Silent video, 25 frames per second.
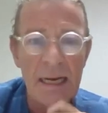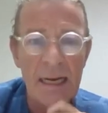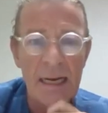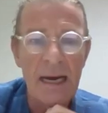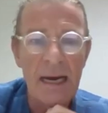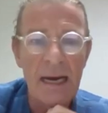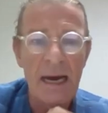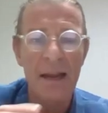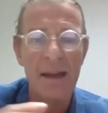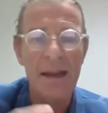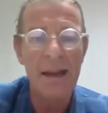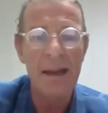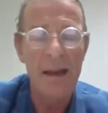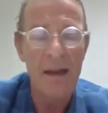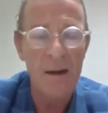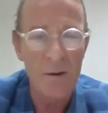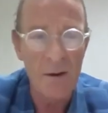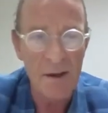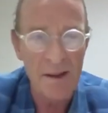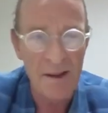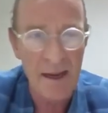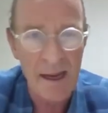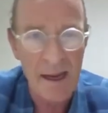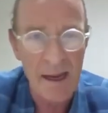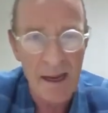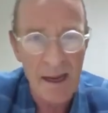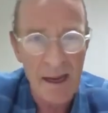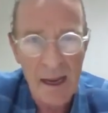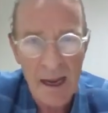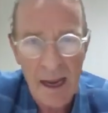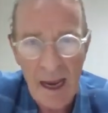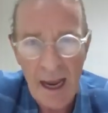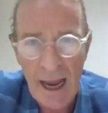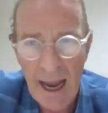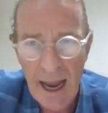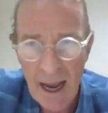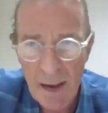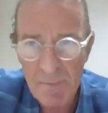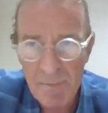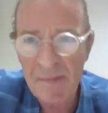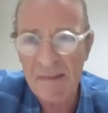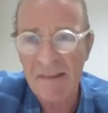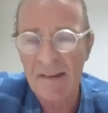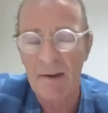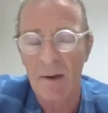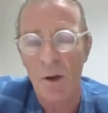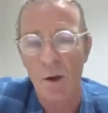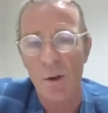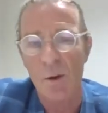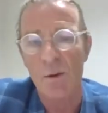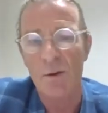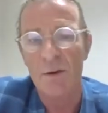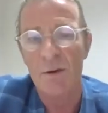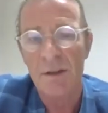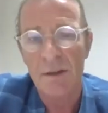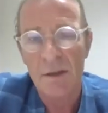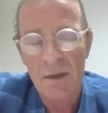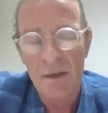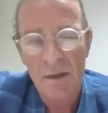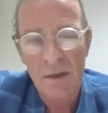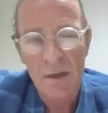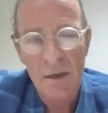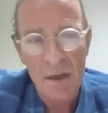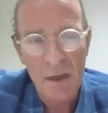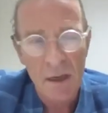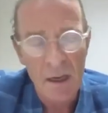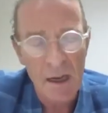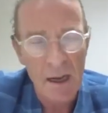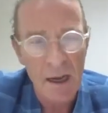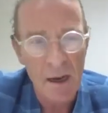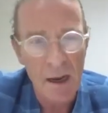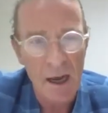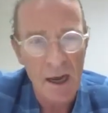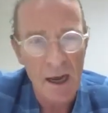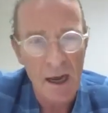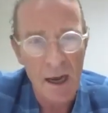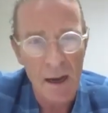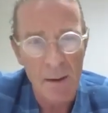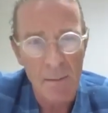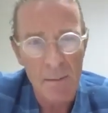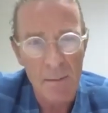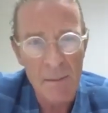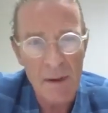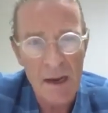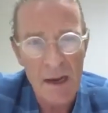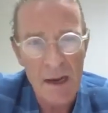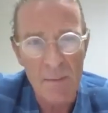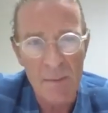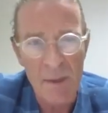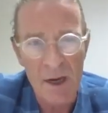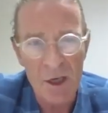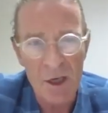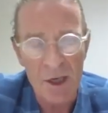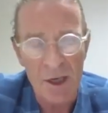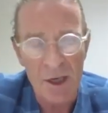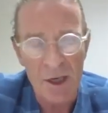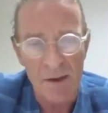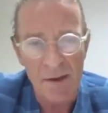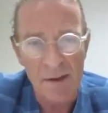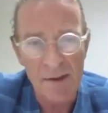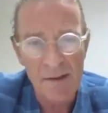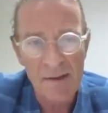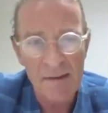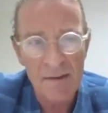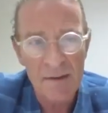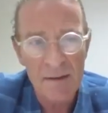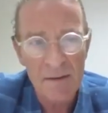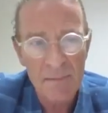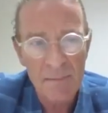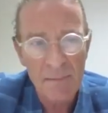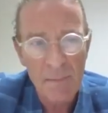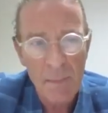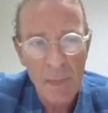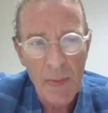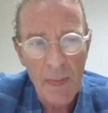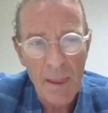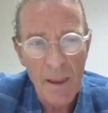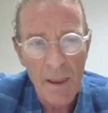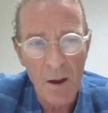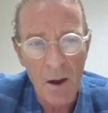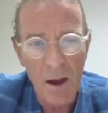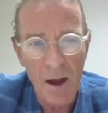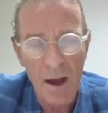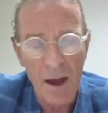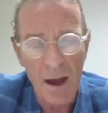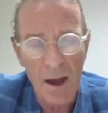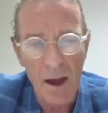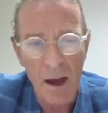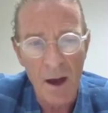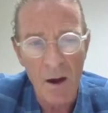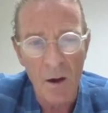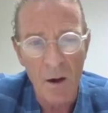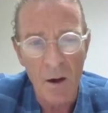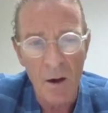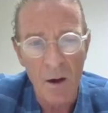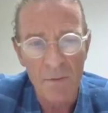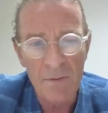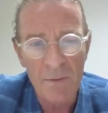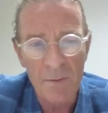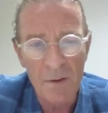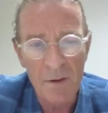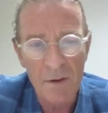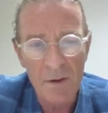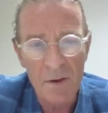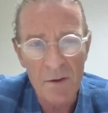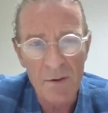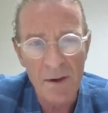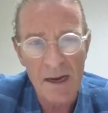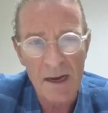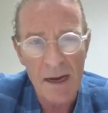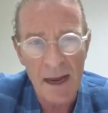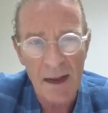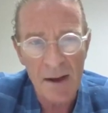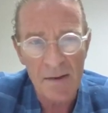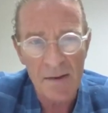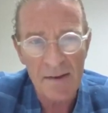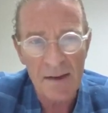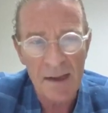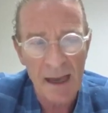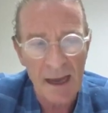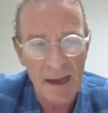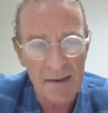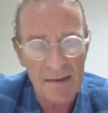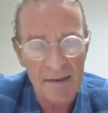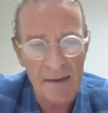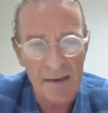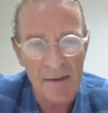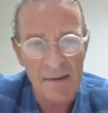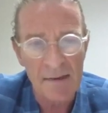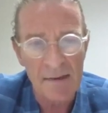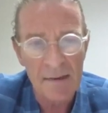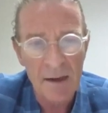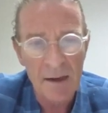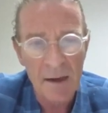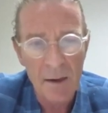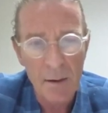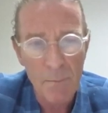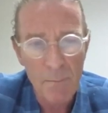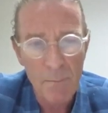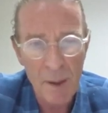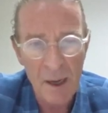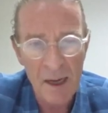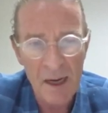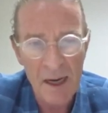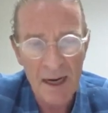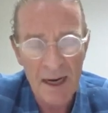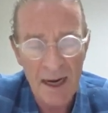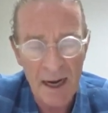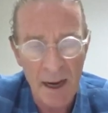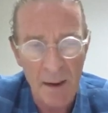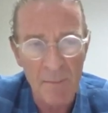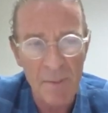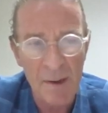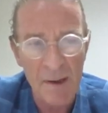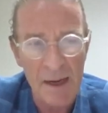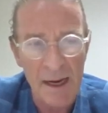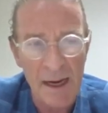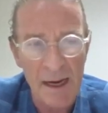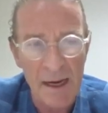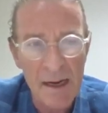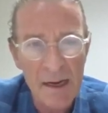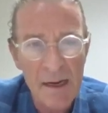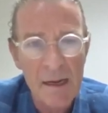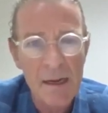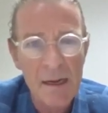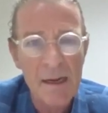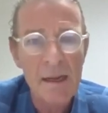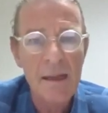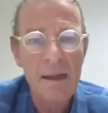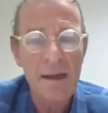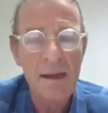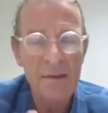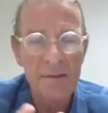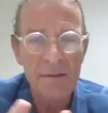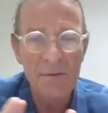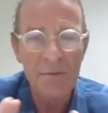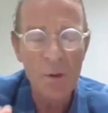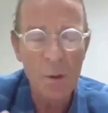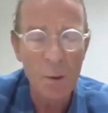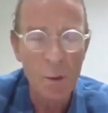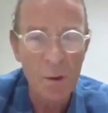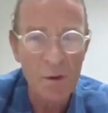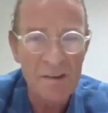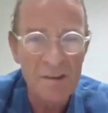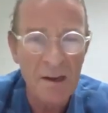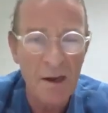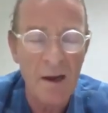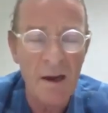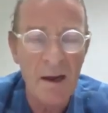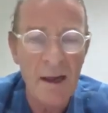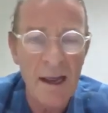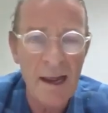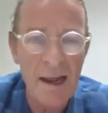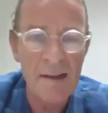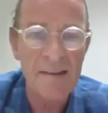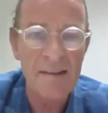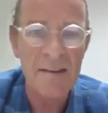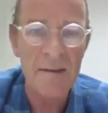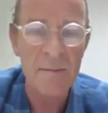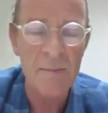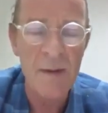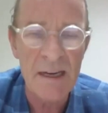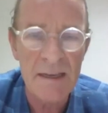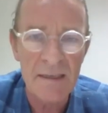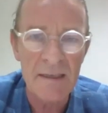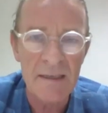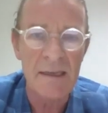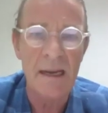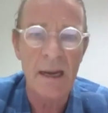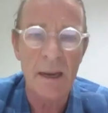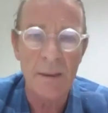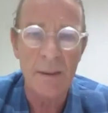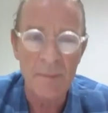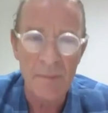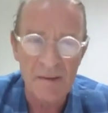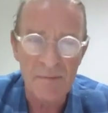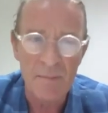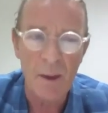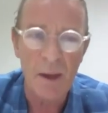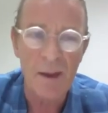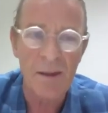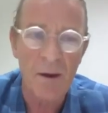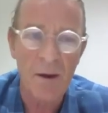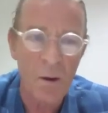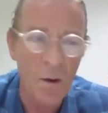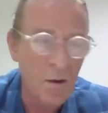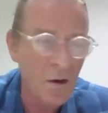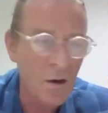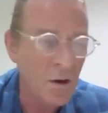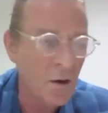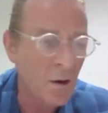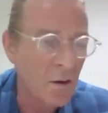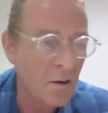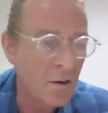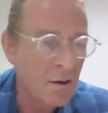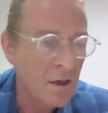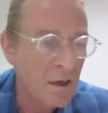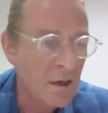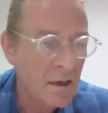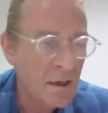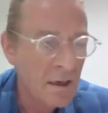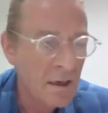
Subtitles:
And here are the absolute emissions of greenhouse gases per company. These, of course, are estimated numbers by the